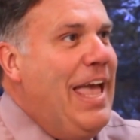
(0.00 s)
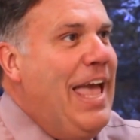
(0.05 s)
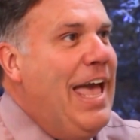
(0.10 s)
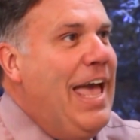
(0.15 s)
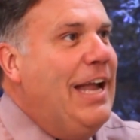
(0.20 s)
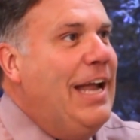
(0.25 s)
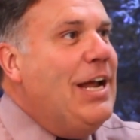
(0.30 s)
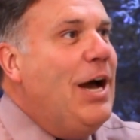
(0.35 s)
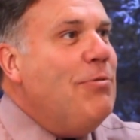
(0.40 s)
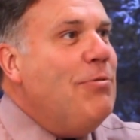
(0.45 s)

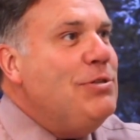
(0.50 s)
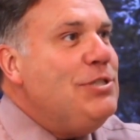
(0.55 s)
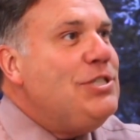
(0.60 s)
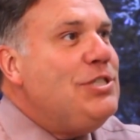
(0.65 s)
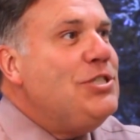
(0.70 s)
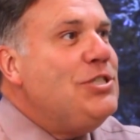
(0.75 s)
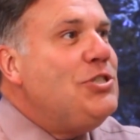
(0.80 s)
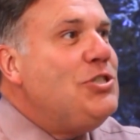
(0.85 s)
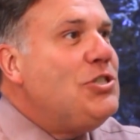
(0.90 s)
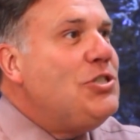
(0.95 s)
And I was
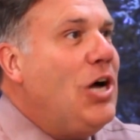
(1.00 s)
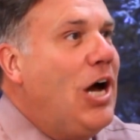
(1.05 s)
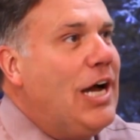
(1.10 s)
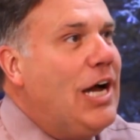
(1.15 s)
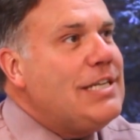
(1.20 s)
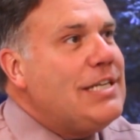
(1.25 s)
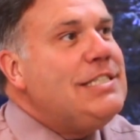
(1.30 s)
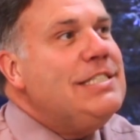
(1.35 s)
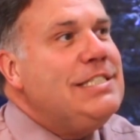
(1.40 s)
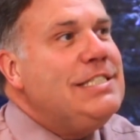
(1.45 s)
just
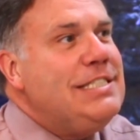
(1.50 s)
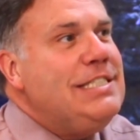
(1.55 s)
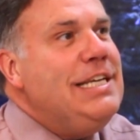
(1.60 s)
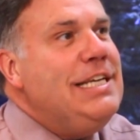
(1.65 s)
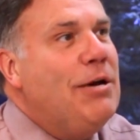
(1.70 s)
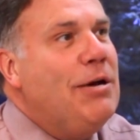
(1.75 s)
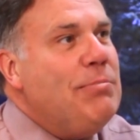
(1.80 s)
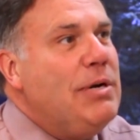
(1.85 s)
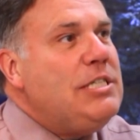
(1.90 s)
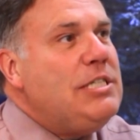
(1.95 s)
shocked to see
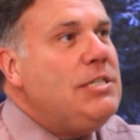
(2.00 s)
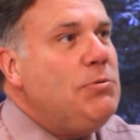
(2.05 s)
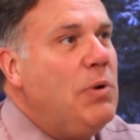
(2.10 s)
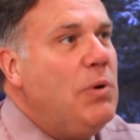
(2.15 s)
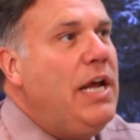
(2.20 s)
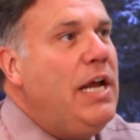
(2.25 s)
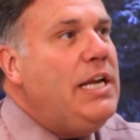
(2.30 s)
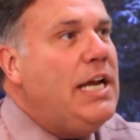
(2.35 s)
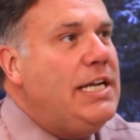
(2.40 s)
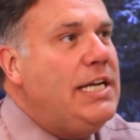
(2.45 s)
how much
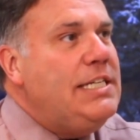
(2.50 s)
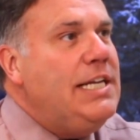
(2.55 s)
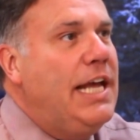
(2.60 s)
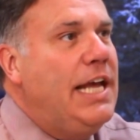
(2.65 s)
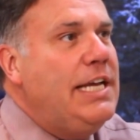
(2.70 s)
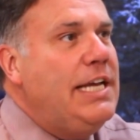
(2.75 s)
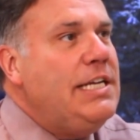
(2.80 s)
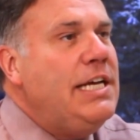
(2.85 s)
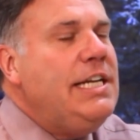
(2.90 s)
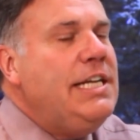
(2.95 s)
weight I'd
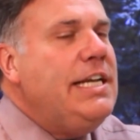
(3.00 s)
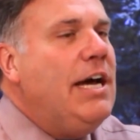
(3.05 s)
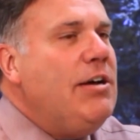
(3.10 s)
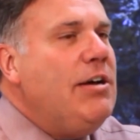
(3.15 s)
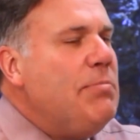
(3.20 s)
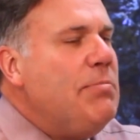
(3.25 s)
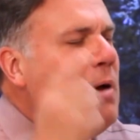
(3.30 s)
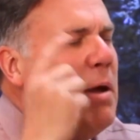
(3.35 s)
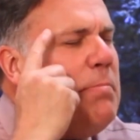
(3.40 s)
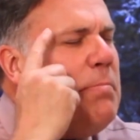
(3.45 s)
gained. Now
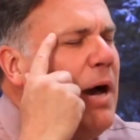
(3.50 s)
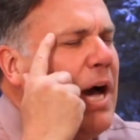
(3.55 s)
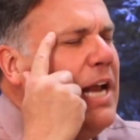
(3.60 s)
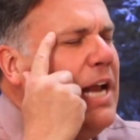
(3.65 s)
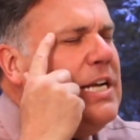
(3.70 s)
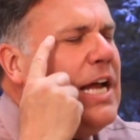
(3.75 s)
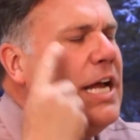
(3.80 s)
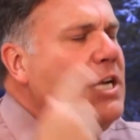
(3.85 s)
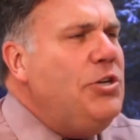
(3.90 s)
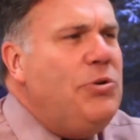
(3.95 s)
in my
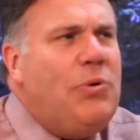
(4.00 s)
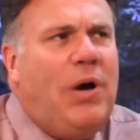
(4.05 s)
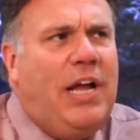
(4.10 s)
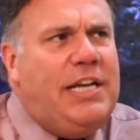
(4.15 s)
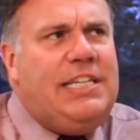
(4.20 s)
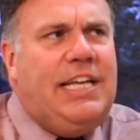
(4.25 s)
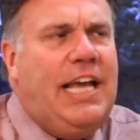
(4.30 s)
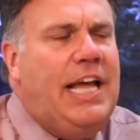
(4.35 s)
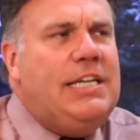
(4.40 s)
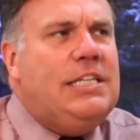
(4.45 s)
mind, I knew
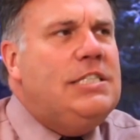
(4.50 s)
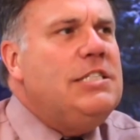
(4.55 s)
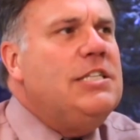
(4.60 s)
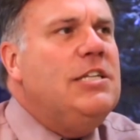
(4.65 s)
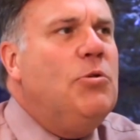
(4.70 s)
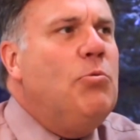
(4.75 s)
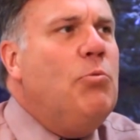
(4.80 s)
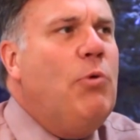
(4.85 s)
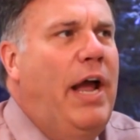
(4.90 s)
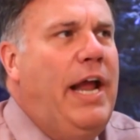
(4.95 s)
I'd gained a
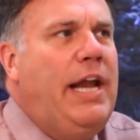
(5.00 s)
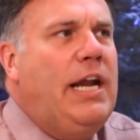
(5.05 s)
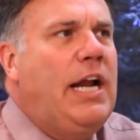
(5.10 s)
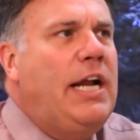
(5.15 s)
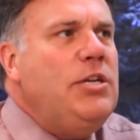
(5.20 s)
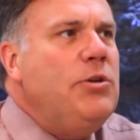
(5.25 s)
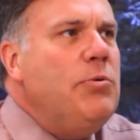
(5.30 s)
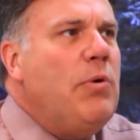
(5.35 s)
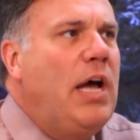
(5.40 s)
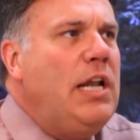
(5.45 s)
little weight.
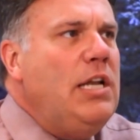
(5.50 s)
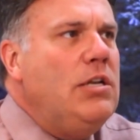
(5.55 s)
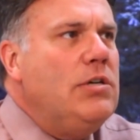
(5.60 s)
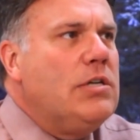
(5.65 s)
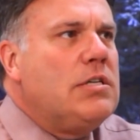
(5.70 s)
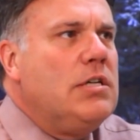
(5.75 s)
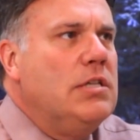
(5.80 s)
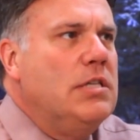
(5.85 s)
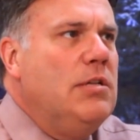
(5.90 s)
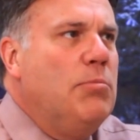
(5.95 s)
I knew I
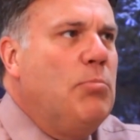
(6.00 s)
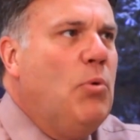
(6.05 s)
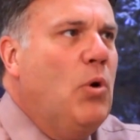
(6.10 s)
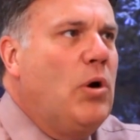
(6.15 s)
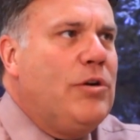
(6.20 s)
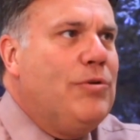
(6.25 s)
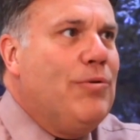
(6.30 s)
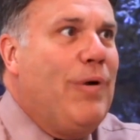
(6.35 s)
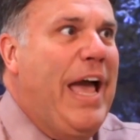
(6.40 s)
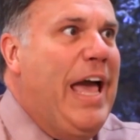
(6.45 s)
looked a little
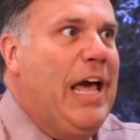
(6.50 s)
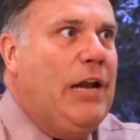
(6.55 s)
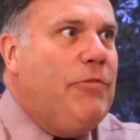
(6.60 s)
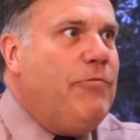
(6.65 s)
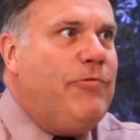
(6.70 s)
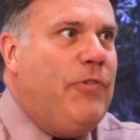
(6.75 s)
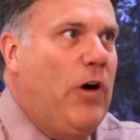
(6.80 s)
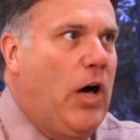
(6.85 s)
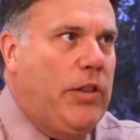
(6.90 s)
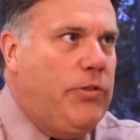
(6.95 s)
more
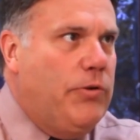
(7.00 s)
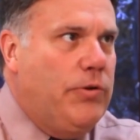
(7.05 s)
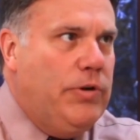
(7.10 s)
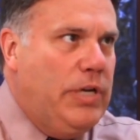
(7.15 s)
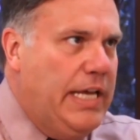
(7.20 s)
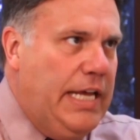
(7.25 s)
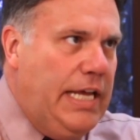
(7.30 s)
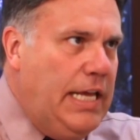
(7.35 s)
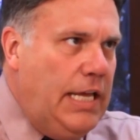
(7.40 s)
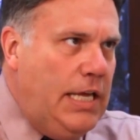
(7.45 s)

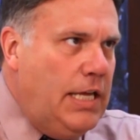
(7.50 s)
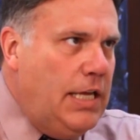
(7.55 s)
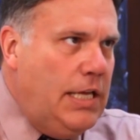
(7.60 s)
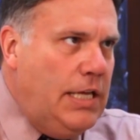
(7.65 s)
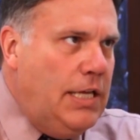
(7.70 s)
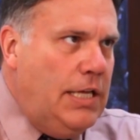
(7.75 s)
grandfatherly,